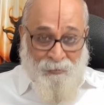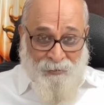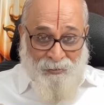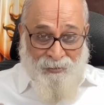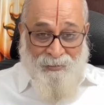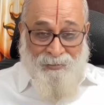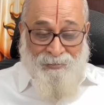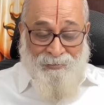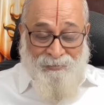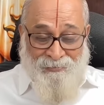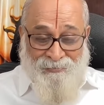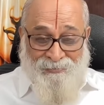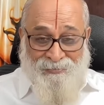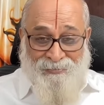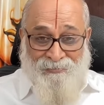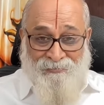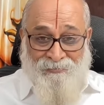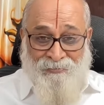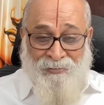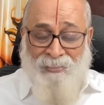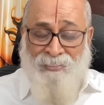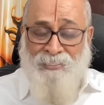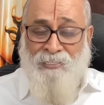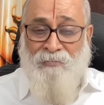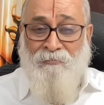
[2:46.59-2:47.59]
Okay.
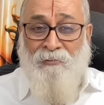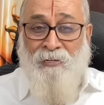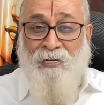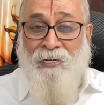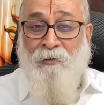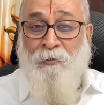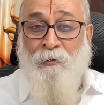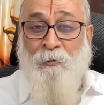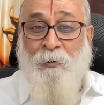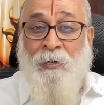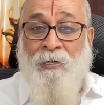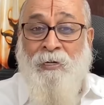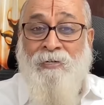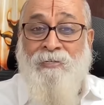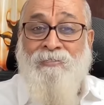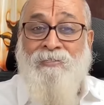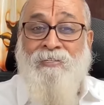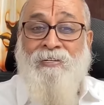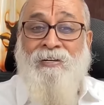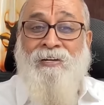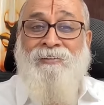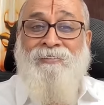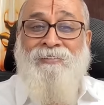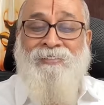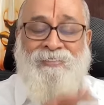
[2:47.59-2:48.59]
First, we have to
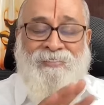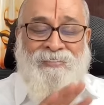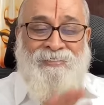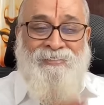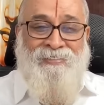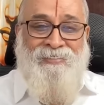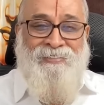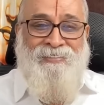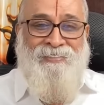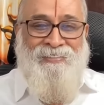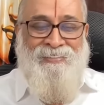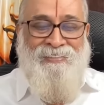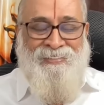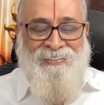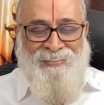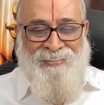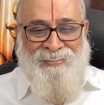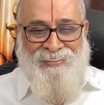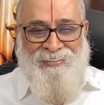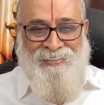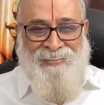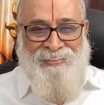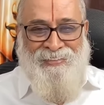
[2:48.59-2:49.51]
understand this.